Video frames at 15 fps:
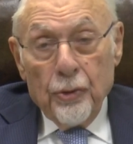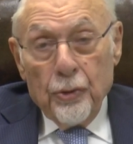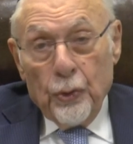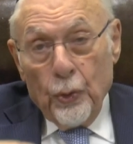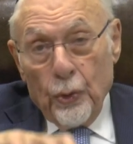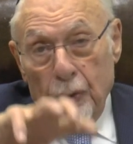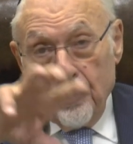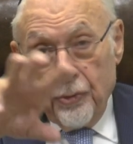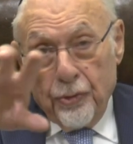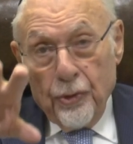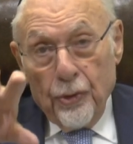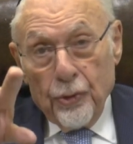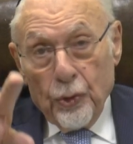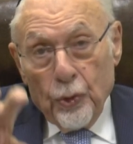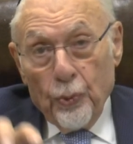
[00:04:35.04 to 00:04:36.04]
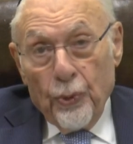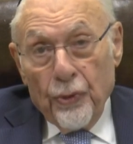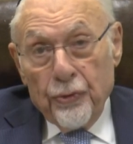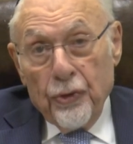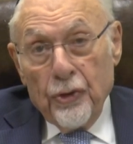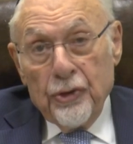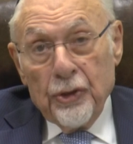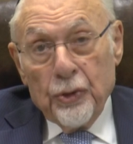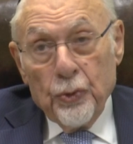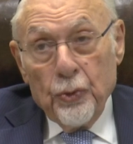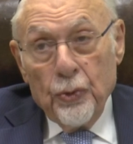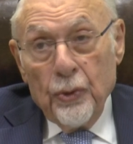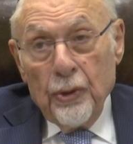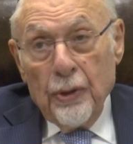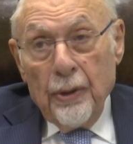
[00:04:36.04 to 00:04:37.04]
total Stern group of
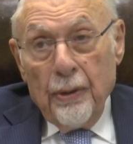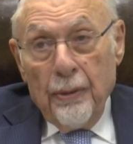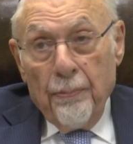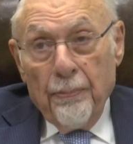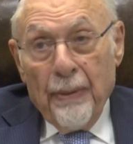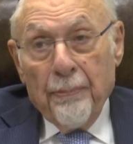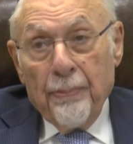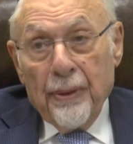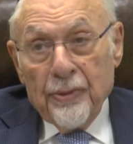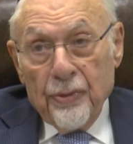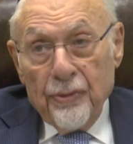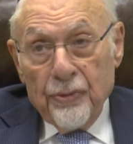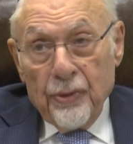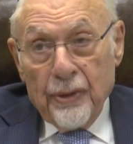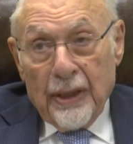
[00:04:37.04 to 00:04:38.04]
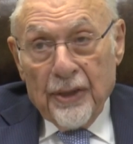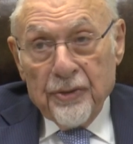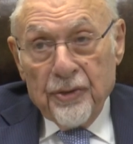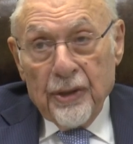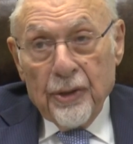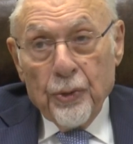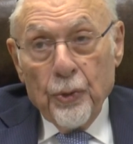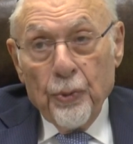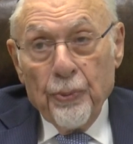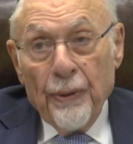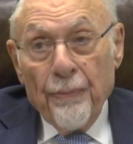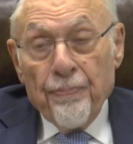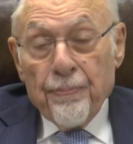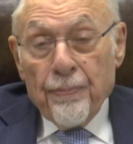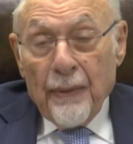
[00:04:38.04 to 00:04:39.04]
32 members of the Kastner group,
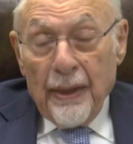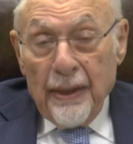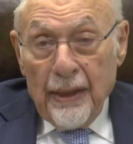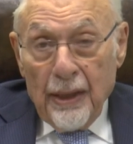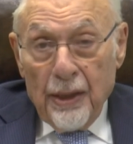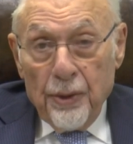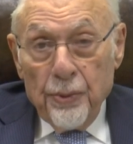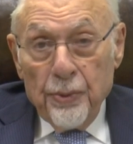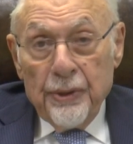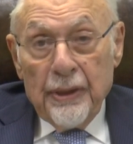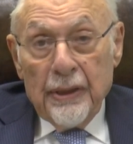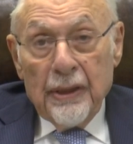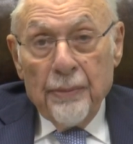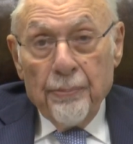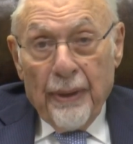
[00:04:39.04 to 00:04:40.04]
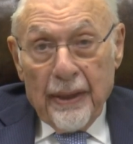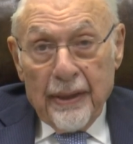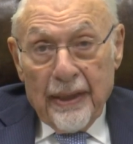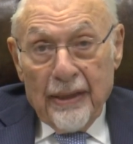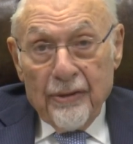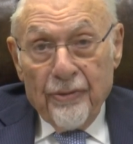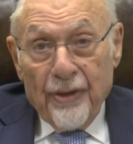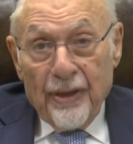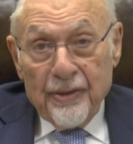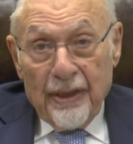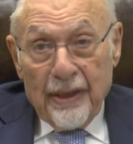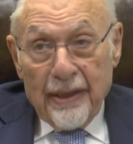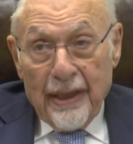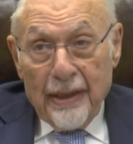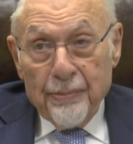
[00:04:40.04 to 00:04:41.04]
including my grandfather
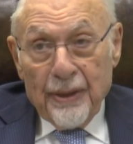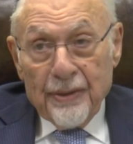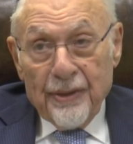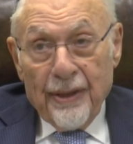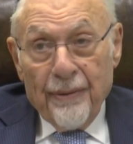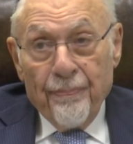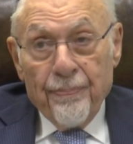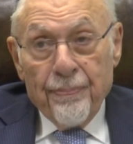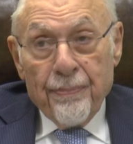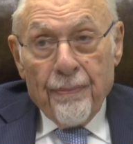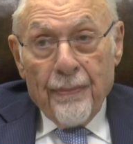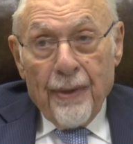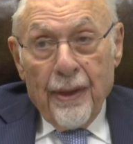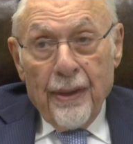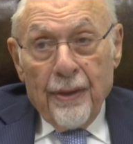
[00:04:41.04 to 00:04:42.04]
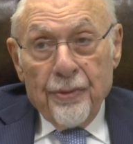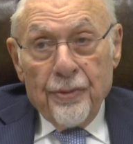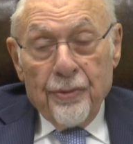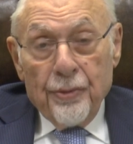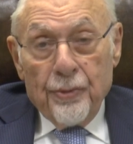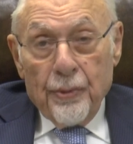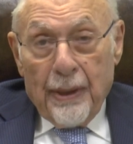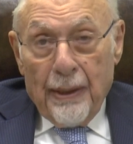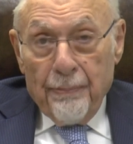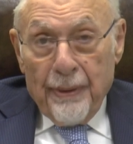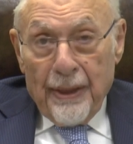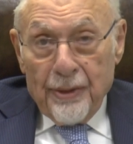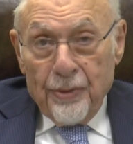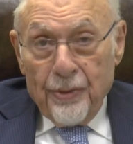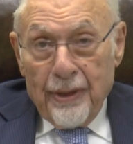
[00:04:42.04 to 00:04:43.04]
and grandmother. So to come
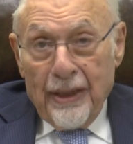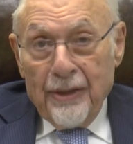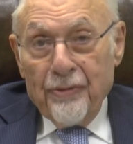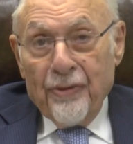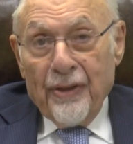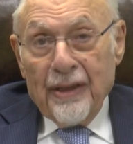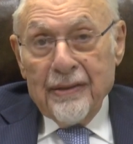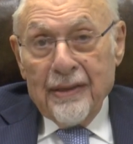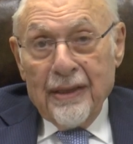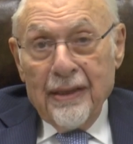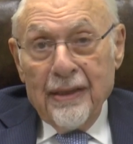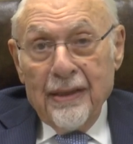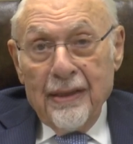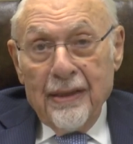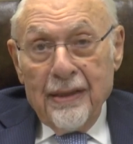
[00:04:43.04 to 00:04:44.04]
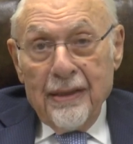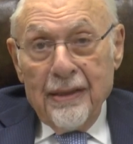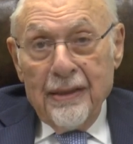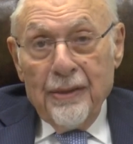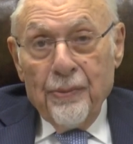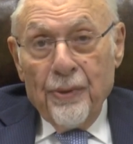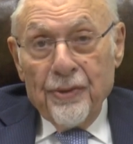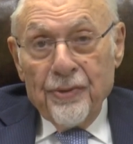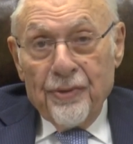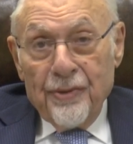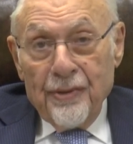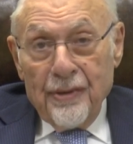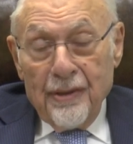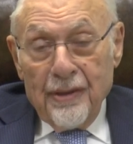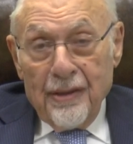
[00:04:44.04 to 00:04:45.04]
back to grandfather, he
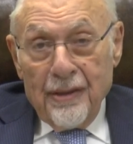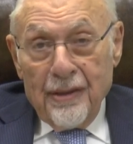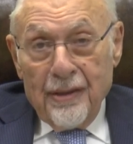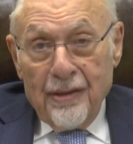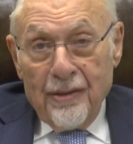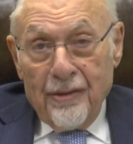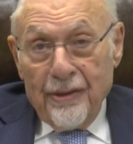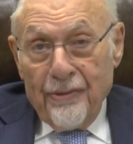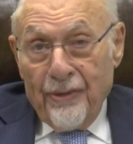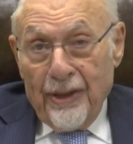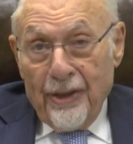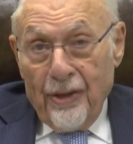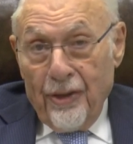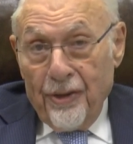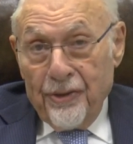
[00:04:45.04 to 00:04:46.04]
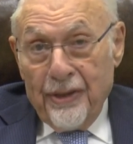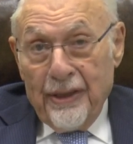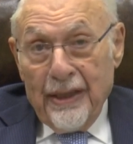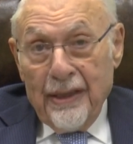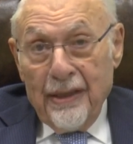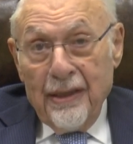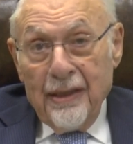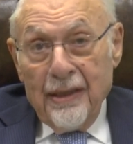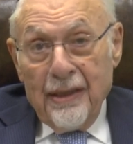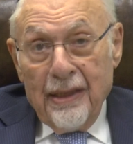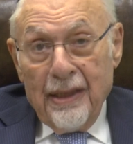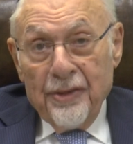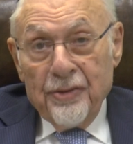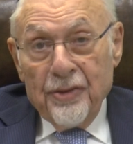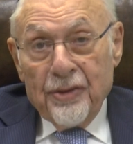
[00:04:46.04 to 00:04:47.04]
was uh, on a very hot day
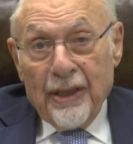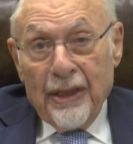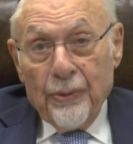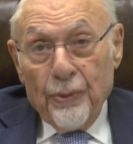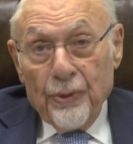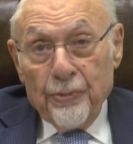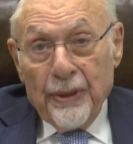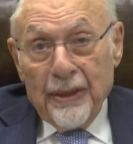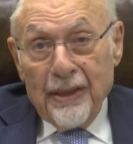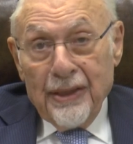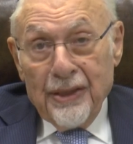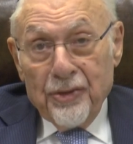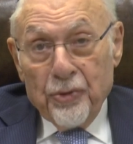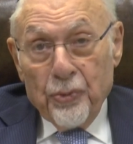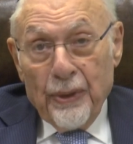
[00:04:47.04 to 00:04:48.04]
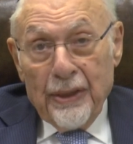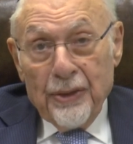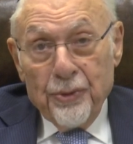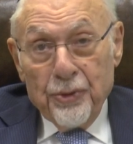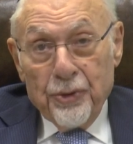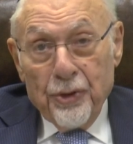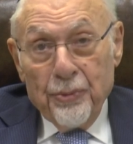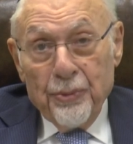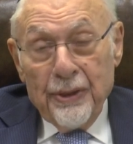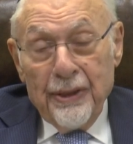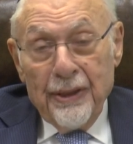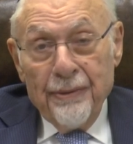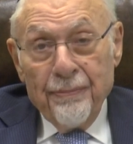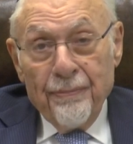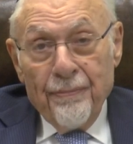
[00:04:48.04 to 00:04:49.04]
as the train was making its way to
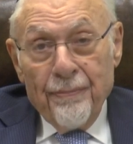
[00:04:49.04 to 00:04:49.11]
Germany,